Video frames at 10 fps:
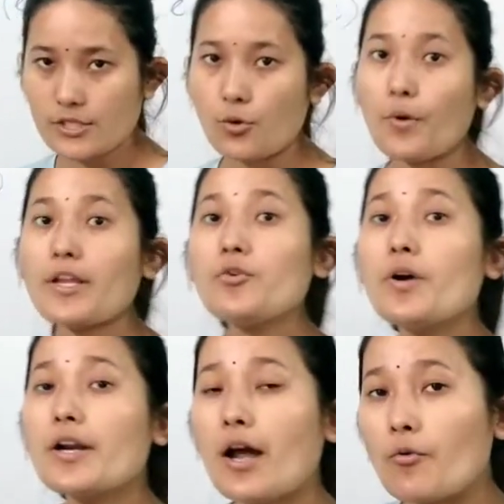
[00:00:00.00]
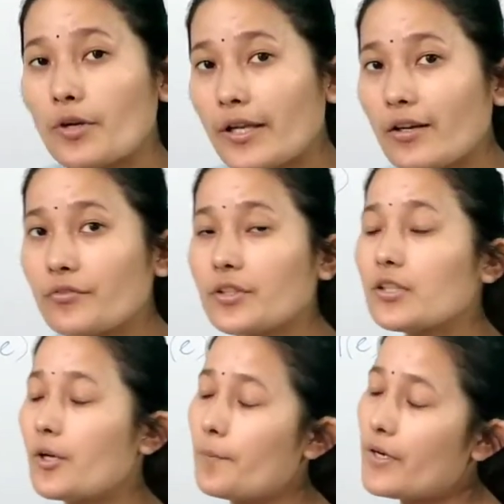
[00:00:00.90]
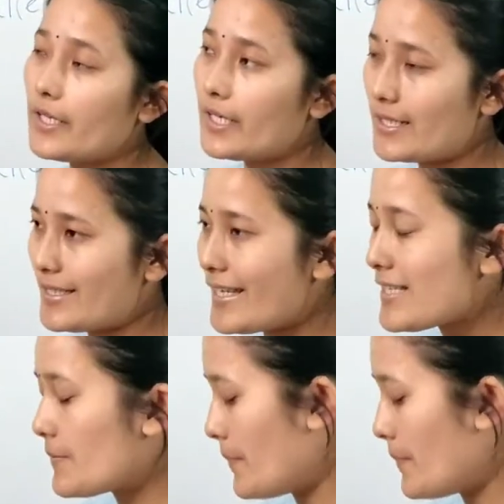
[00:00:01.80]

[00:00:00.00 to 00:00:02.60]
So when you are rounding off the number in a tens